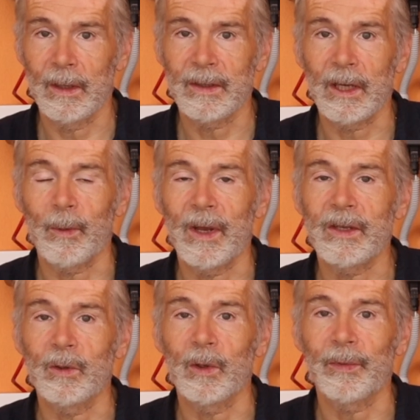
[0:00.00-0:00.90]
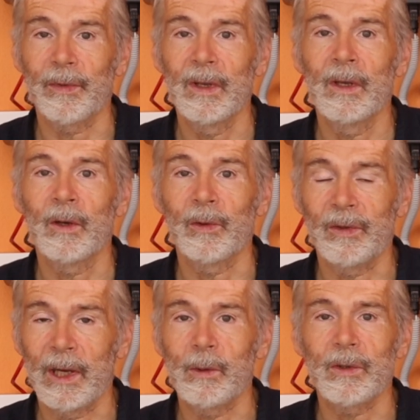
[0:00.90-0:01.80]
situation of
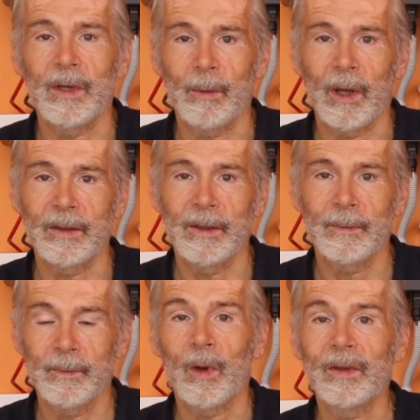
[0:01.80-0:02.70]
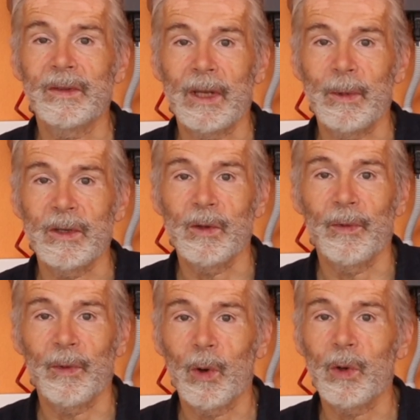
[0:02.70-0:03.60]
continuous demand? One tip is to
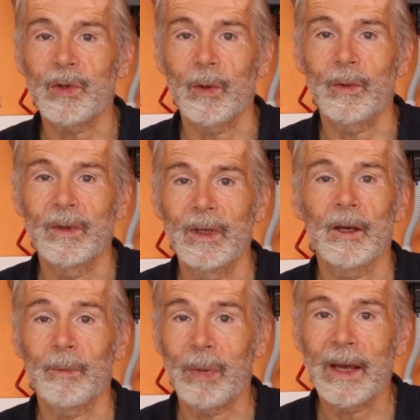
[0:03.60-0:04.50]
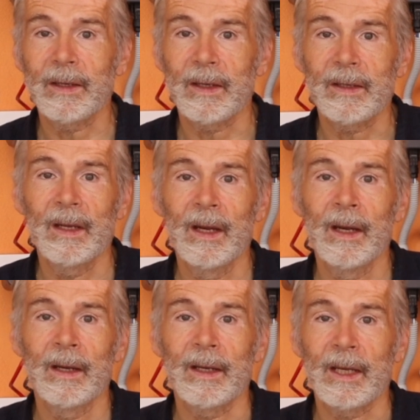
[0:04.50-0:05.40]
focus on appliances
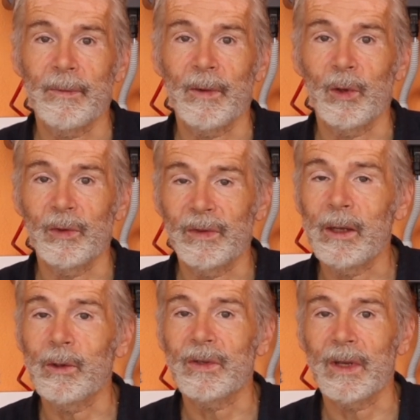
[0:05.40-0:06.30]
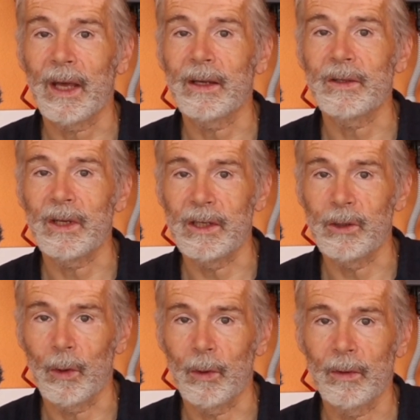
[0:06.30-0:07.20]
that have a continuous energy
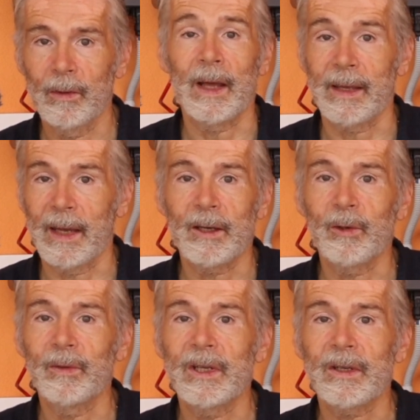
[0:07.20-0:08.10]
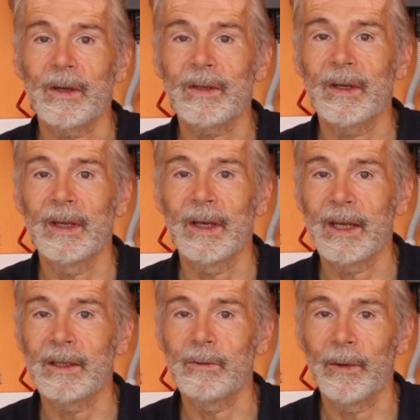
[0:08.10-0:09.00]
draw, like air conditioners
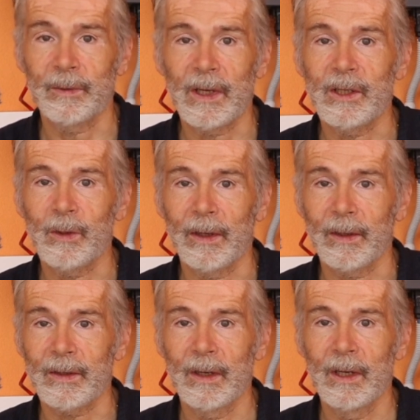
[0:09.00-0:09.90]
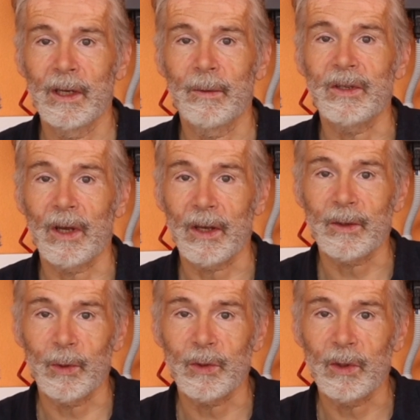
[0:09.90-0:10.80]
and refrigerators, which
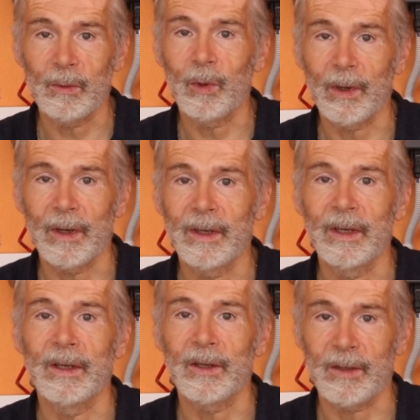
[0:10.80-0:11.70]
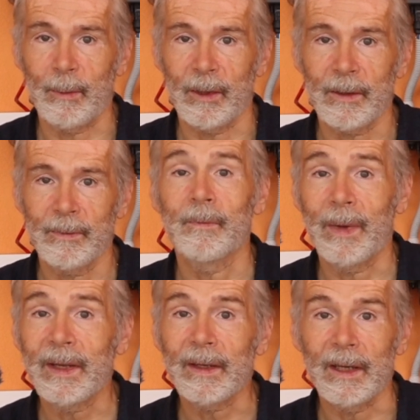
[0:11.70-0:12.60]
ask also more in the summer.
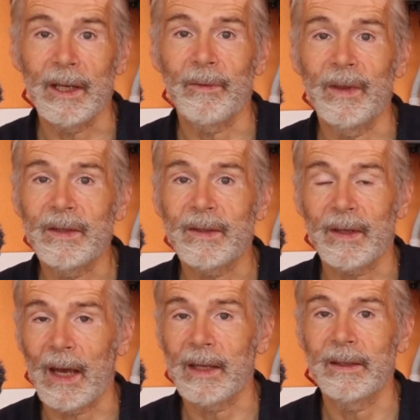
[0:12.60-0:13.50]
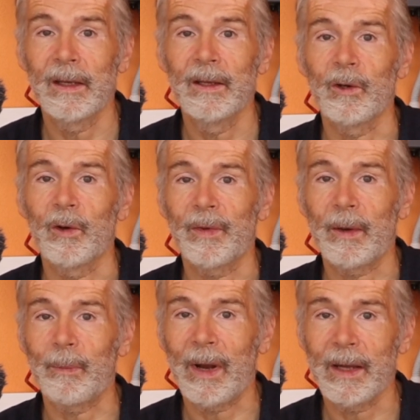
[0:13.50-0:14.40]
Better if these kind of
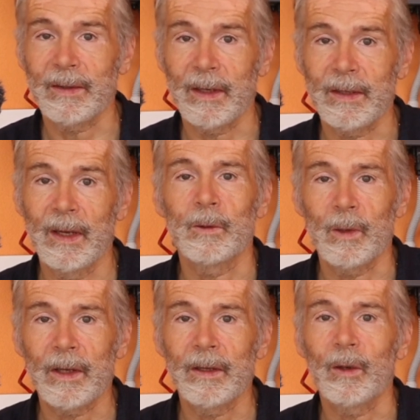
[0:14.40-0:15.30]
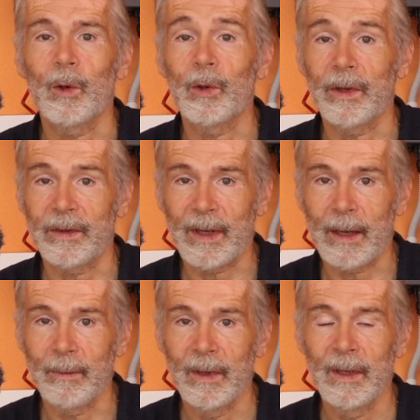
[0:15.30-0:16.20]
appliances run all the
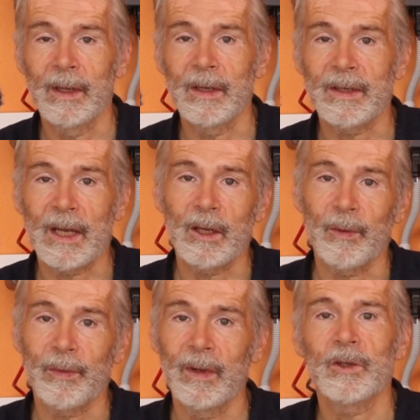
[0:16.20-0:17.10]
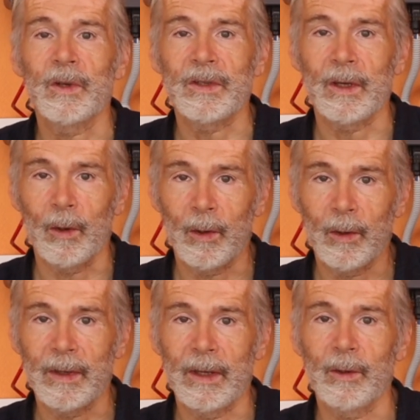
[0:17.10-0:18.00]
time instead of switching
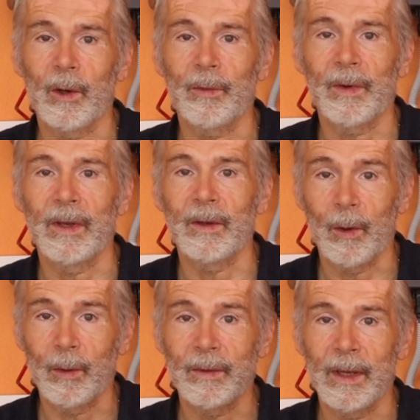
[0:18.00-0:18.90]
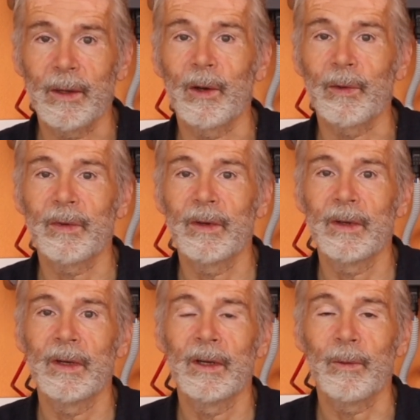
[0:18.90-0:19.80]
on and off and on and off
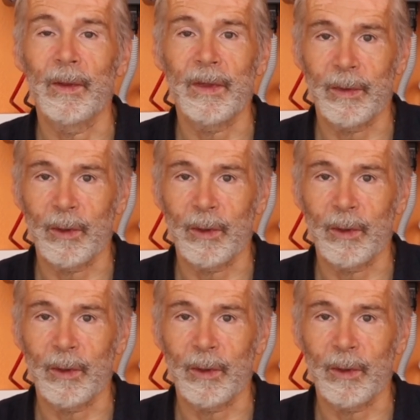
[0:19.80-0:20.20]
with a the